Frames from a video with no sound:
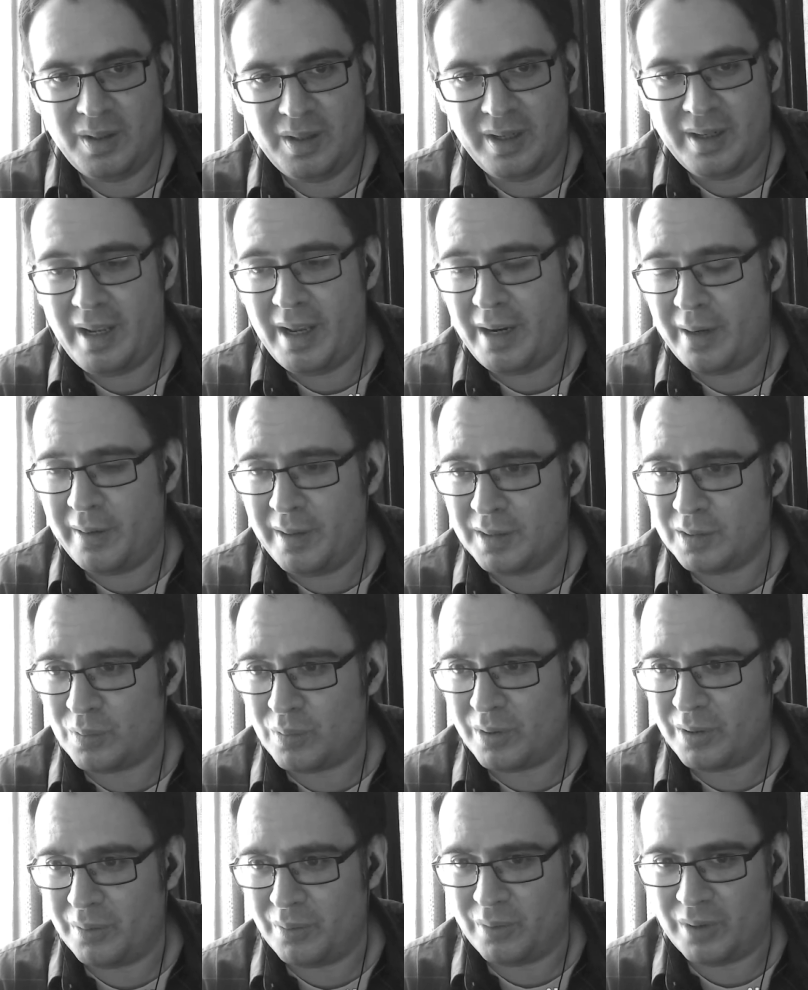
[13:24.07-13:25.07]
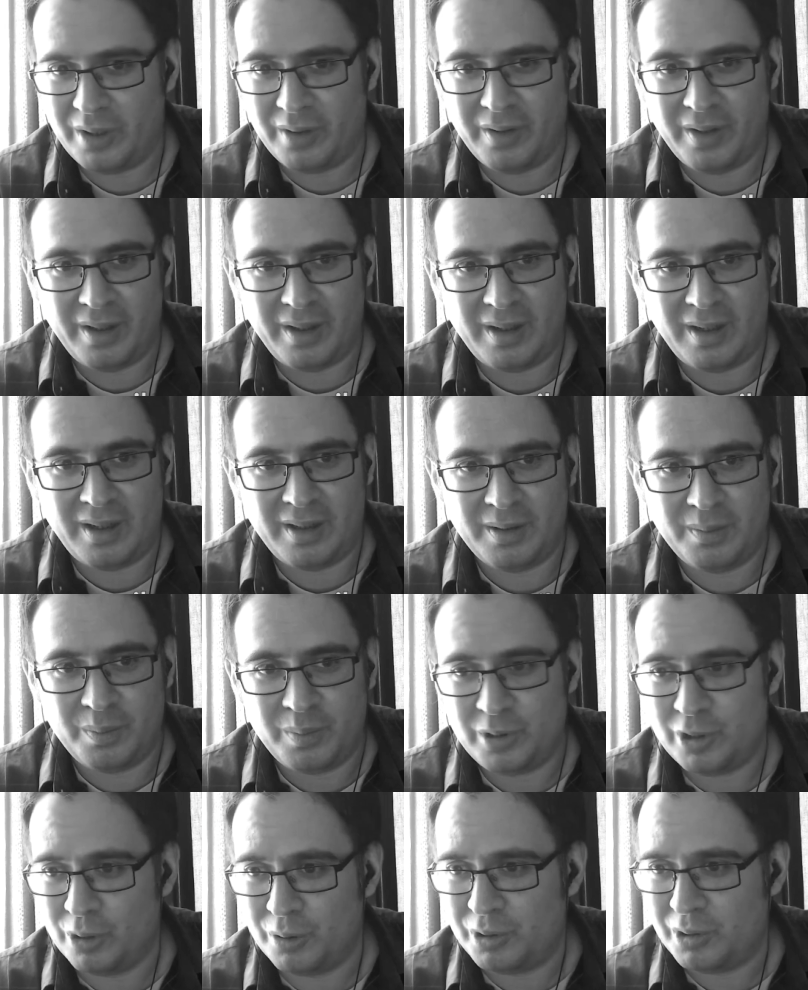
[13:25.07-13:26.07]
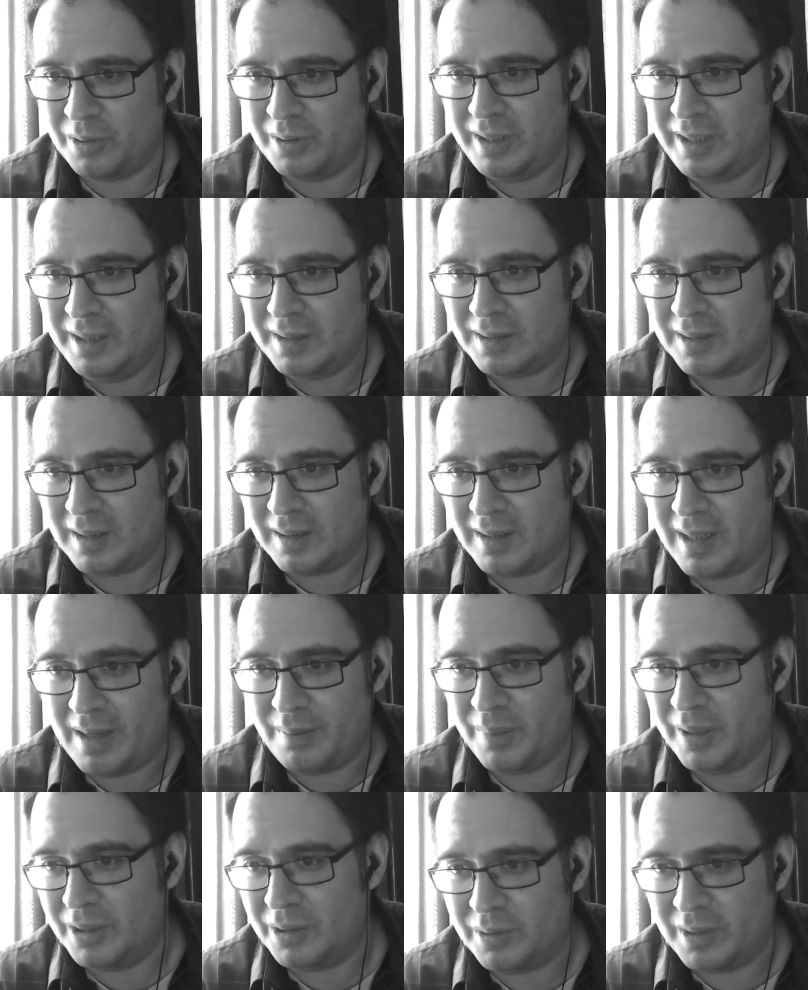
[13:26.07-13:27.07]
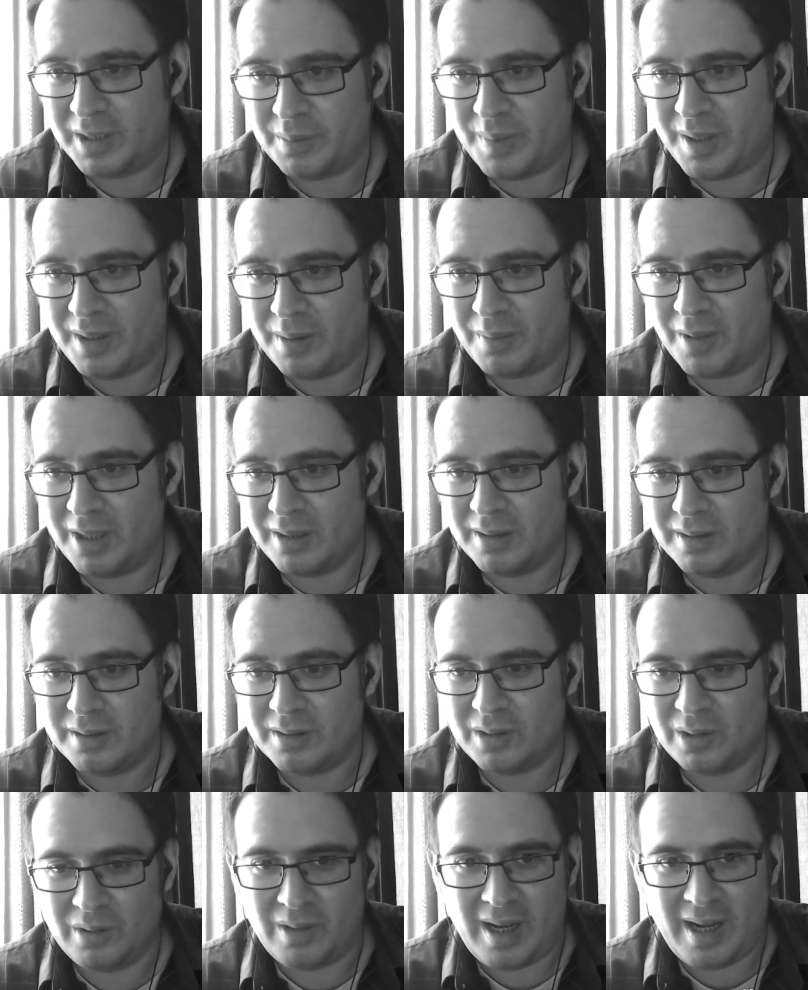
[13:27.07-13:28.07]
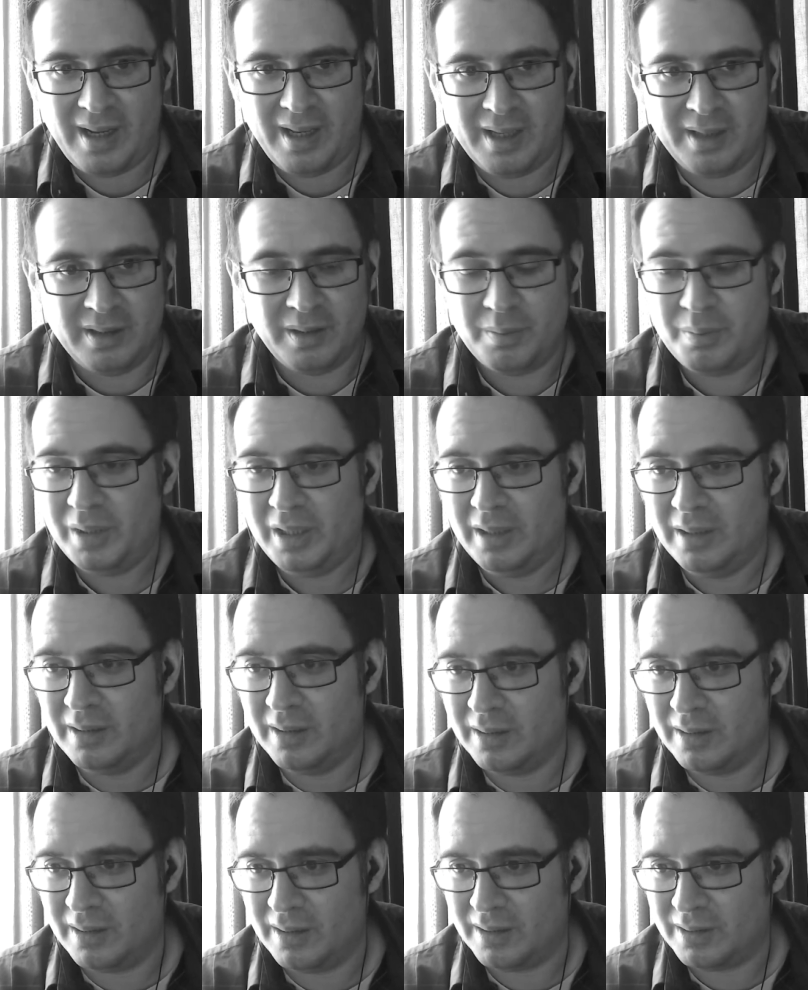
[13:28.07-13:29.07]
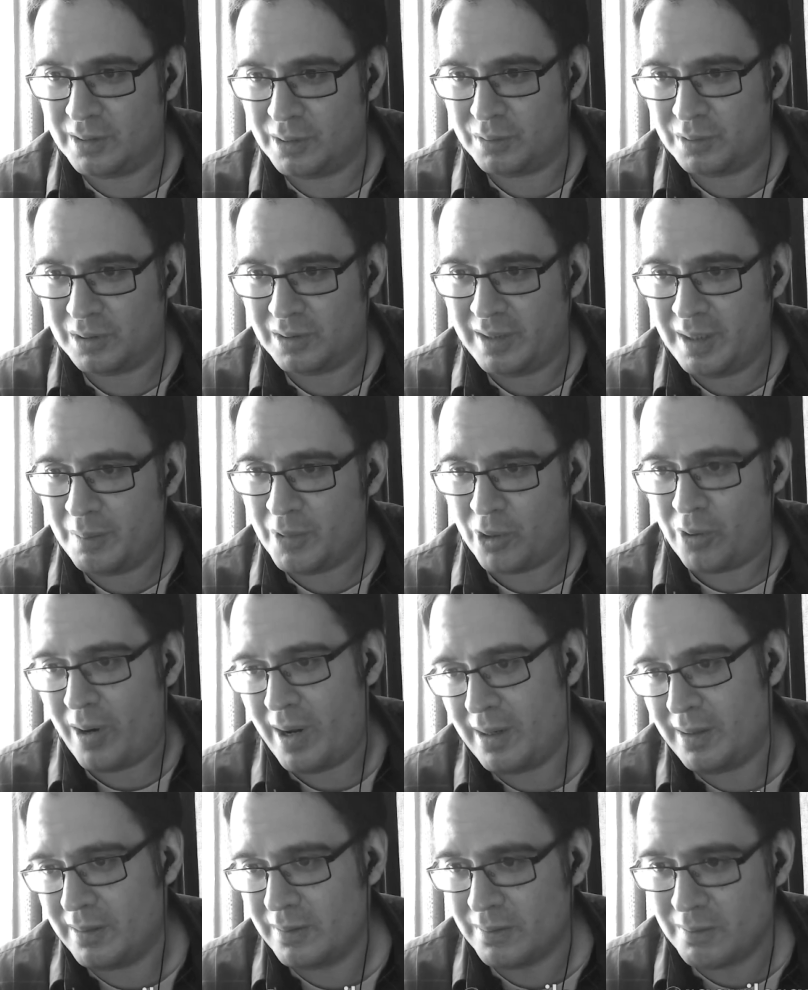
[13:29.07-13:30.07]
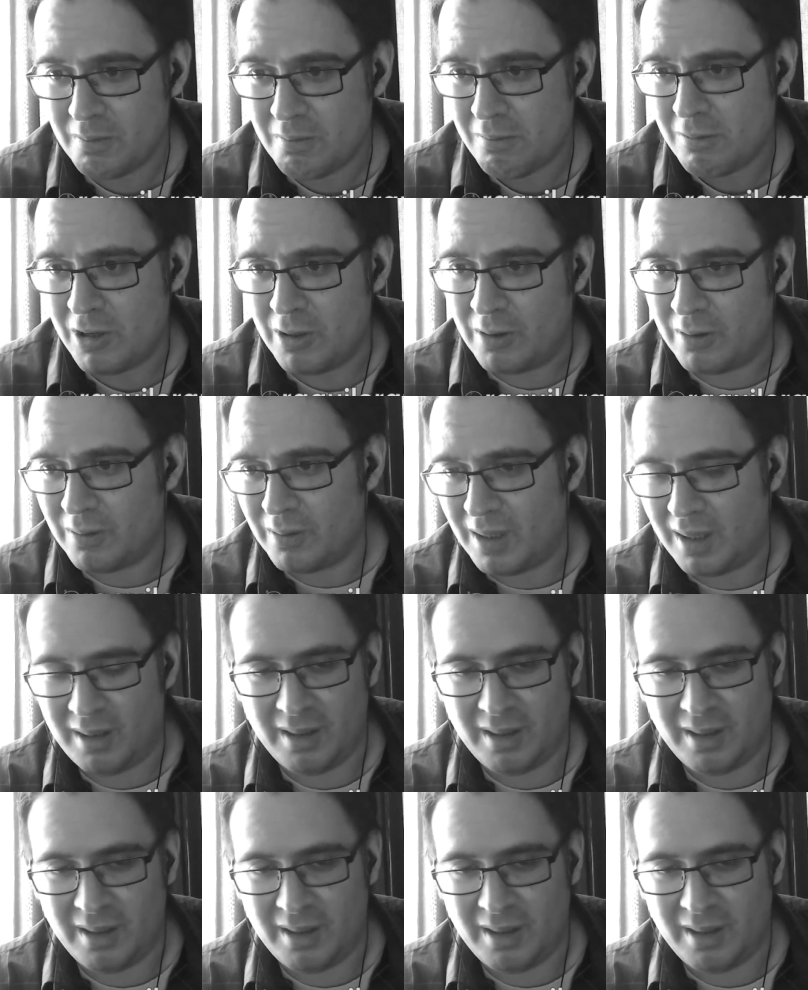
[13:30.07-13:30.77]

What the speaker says: areas where there are social needs that can't be addressed by the market. So I end up being a social democrat. You know,